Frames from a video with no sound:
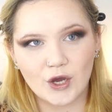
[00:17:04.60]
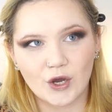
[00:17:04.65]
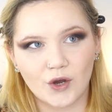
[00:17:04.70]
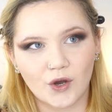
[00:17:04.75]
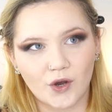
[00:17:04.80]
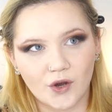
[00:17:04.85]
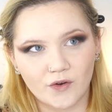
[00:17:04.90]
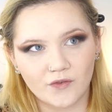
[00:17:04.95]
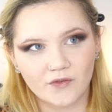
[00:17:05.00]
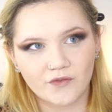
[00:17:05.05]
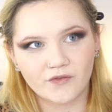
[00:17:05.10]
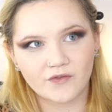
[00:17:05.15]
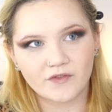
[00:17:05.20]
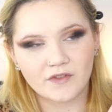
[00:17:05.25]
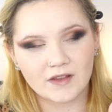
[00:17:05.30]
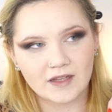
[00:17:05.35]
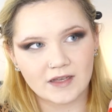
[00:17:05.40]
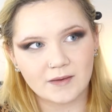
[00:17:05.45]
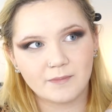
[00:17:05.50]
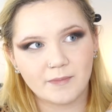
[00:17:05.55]
of
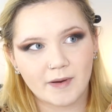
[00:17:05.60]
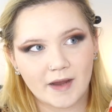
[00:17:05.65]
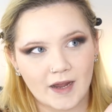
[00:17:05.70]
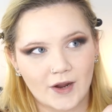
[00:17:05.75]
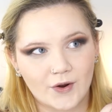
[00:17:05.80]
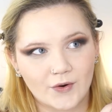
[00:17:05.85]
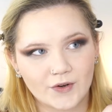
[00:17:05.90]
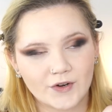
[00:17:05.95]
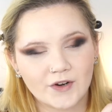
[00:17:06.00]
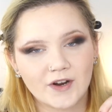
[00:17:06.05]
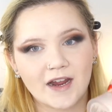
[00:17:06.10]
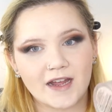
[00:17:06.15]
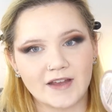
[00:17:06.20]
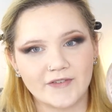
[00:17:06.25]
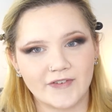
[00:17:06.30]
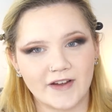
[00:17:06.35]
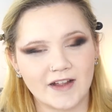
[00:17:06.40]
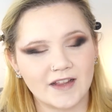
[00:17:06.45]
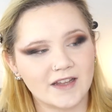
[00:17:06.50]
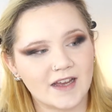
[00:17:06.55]
the powder. I
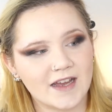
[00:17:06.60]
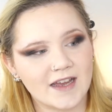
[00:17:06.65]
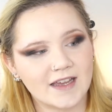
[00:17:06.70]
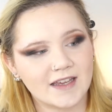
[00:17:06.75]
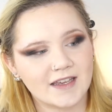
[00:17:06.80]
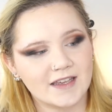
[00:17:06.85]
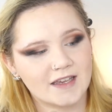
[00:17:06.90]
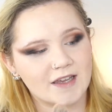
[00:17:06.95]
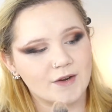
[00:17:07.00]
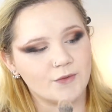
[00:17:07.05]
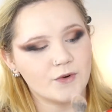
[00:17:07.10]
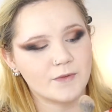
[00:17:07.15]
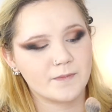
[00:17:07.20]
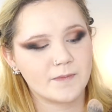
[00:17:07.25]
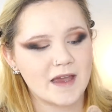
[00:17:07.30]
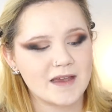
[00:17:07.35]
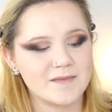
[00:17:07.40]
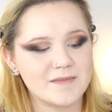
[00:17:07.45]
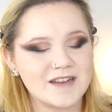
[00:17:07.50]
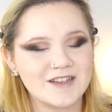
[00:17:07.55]
felt like it would
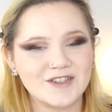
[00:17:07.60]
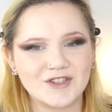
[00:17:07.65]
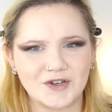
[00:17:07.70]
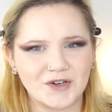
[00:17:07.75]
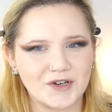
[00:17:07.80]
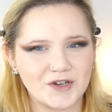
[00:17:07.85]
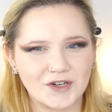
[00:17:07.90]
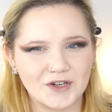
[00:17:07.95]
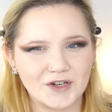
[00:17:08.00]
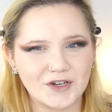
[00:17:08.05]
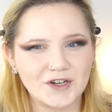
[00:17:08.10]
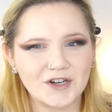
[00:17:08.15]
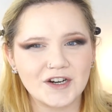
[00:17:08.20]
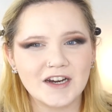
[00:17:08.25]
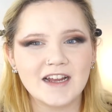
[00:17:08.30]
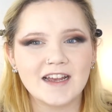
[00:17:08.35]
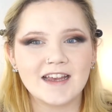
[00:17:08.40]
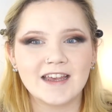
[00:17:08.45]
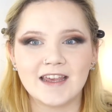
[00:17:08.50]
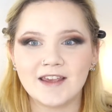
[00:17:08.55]
make me darker
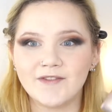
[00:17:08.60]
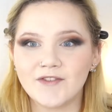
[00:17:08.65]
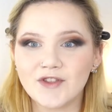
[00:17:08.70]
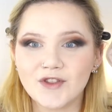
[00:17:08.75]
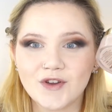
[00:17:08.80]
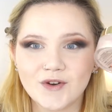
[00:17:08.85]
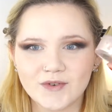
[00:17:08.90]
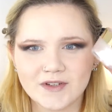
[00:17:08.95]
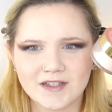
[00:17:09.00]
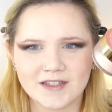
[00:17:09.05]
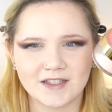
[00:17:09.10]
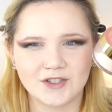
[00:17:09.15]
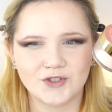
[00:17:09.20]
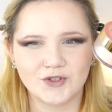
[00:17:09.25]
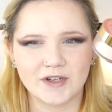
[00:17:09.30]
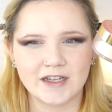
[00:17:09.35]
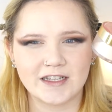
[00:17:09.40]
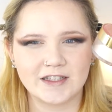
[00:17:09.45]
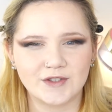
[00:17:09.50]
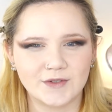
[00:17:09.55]
even though it's a
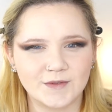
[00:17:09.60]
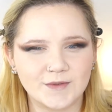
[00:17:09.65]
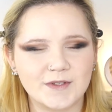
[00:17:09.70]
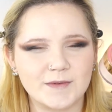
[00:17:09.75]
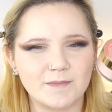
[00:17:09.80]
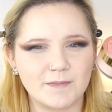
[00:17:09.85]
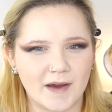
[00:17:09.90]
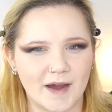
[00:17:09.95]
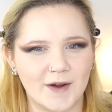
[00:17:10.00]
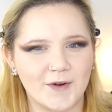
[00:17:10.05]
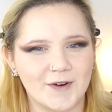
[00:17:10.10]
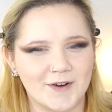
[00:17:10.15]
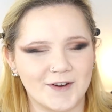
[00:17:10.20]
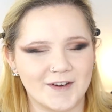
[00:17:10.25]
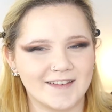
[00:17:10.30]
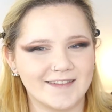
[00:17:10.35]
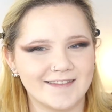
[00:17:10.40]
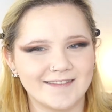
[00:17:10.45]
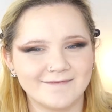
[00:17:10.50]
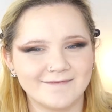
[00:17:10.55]
translucent powder.